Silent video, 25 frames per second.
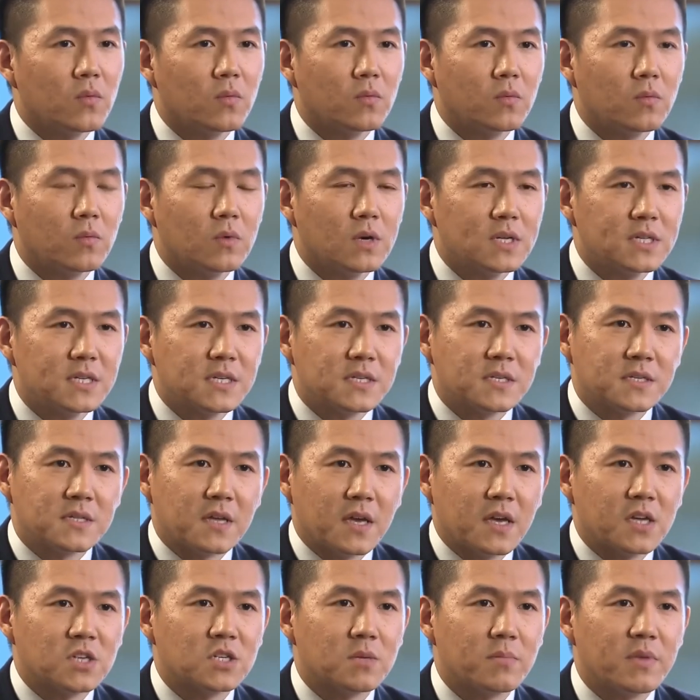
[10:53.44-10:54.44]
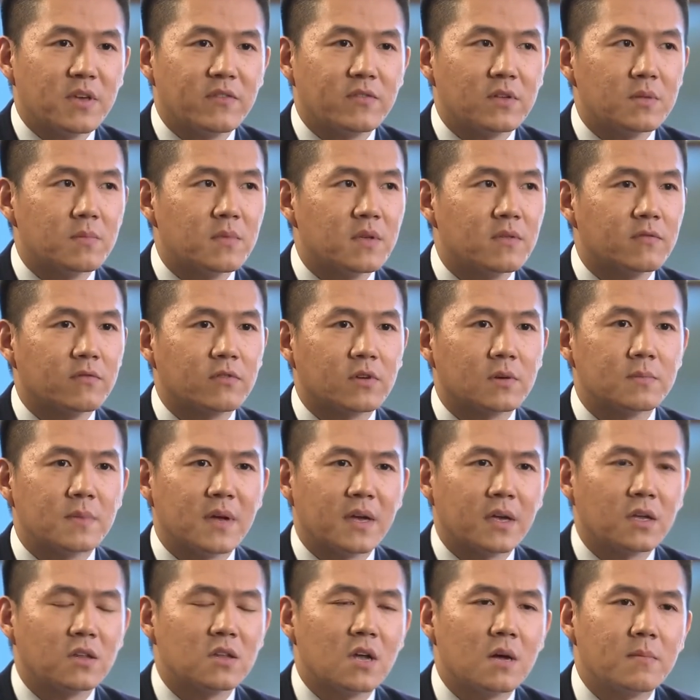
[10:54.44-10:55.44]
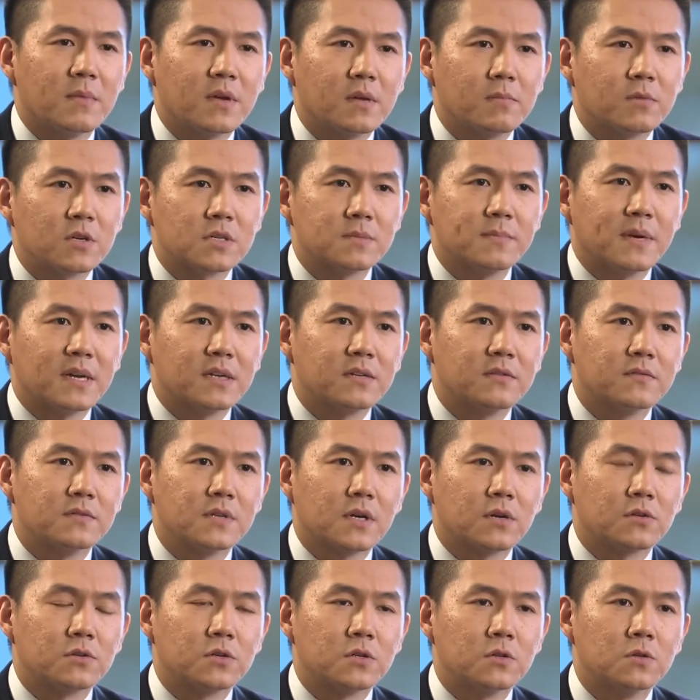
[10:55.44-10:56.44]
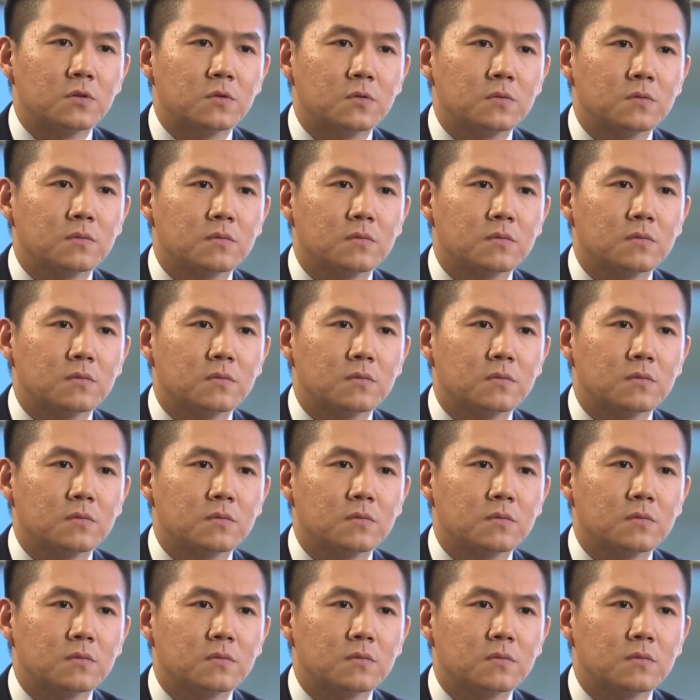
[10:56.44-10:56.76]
What does the Asia pivot mean from an economic perspective, Secretary Liu?